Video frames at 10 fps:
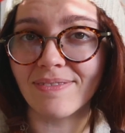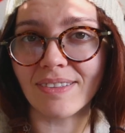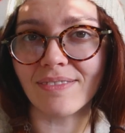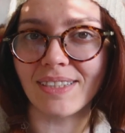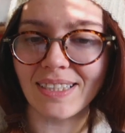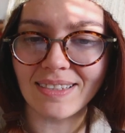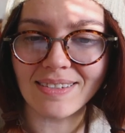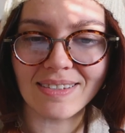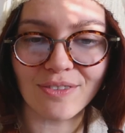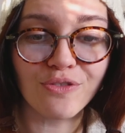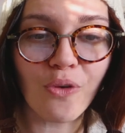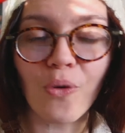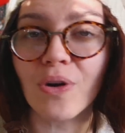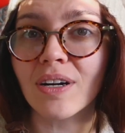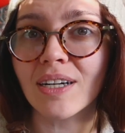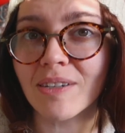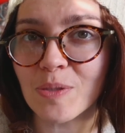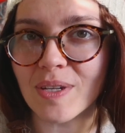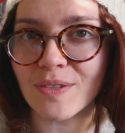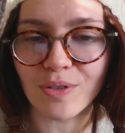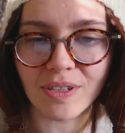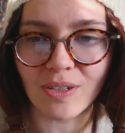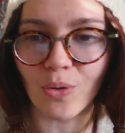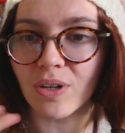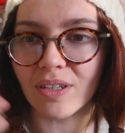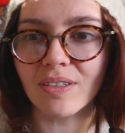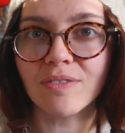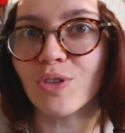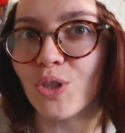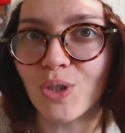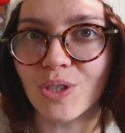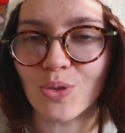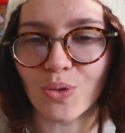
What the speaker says: of these for Christmas, for New Year's,